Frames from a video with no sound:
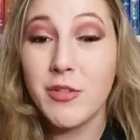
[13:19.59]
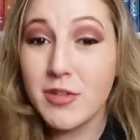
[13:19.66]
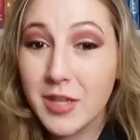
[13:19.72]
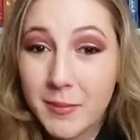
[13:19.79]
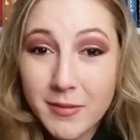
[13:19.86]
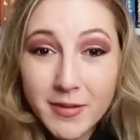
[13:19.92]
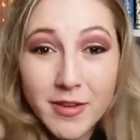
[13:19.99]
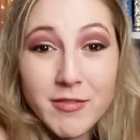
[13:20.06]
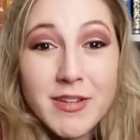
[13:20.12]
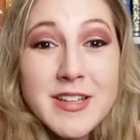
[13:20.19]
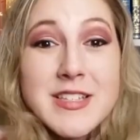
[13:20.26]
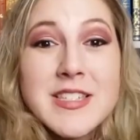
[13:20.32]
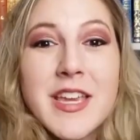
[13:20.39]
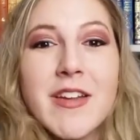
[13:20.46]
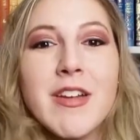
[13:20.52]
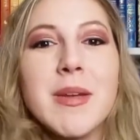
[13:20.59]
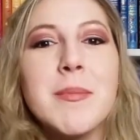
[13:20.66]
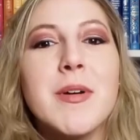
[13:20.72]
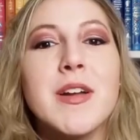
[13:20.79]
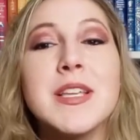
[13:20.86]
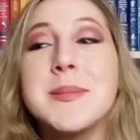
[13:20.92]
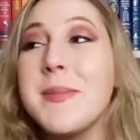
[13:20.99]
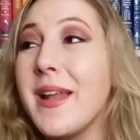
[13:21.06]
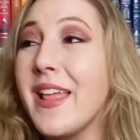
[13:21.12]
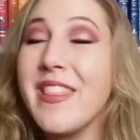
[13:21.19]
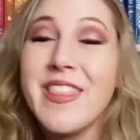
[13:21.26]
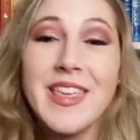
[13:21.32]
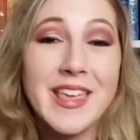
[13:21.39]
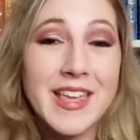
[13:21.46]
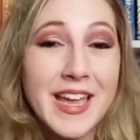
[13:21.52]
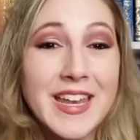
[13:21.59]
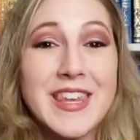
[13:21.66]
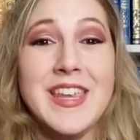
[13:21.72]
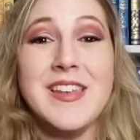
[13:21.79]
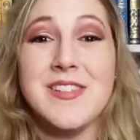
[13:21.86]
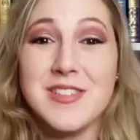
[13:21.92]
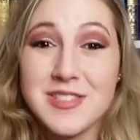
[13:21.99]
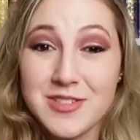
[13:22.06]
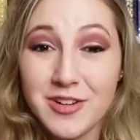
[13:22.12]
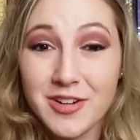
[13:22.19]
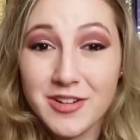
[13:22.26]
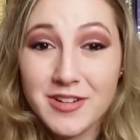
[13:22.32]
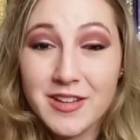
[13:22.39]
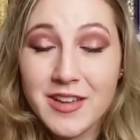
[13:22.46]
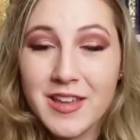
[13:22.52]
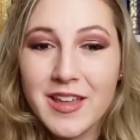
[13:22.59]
don't typically read scary books, but I think I need to start,